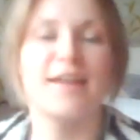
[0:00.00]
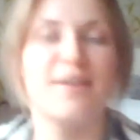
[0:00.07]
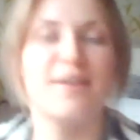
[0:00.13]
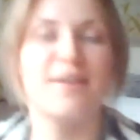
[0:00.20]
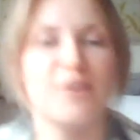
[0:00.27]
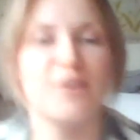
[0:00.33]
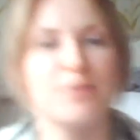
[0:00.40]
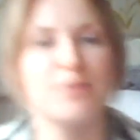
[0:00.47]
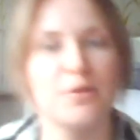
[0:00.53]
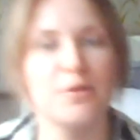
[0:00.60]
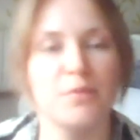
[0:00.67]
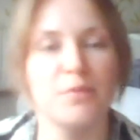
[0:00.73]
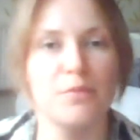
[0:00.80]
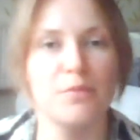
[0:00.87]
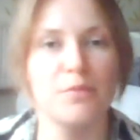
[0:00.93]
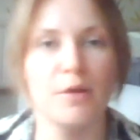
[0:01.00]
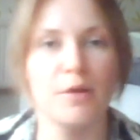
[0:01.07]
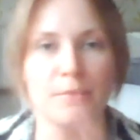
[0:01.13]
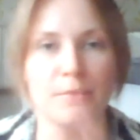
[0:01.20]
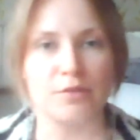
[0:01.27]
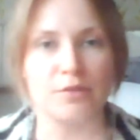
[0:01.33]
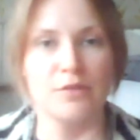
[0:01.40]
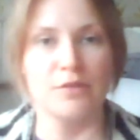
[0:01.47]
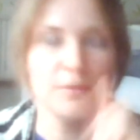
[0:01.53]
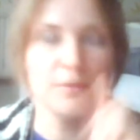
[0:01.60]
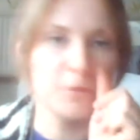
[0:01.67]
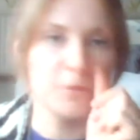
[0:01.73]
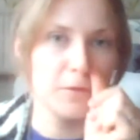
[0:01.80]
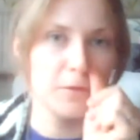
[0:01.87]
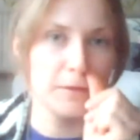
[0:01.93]
I'll pop it up underneath, and
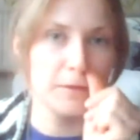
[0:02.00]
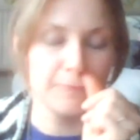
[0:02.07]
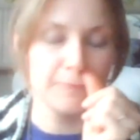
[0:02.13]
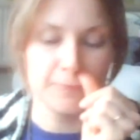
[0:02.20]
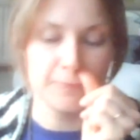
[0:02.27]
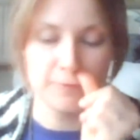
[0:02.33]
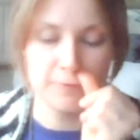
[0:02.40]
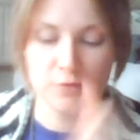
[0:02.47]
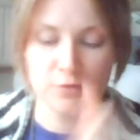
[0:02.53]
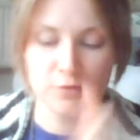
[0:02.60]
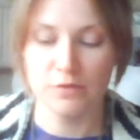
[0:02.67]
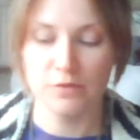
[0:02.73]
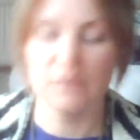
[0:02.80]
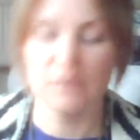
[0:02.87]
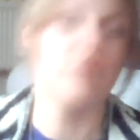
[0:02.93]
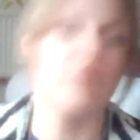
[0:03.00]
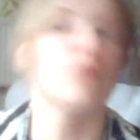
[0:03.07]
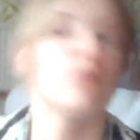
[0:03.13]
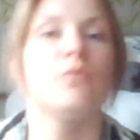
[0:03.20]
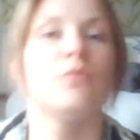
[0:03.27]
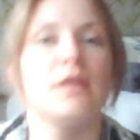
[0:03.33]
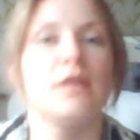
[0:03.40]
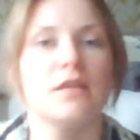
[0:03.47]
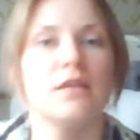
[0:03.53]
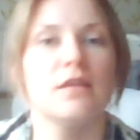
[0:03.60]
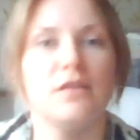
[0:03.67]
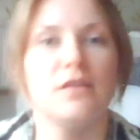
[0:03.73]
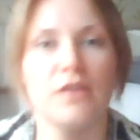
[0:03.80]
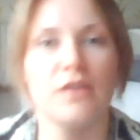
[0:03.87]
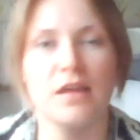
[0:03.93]
if you want to have a go making it, you
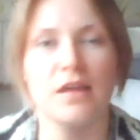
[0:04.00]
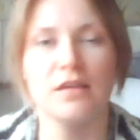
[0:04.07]
can.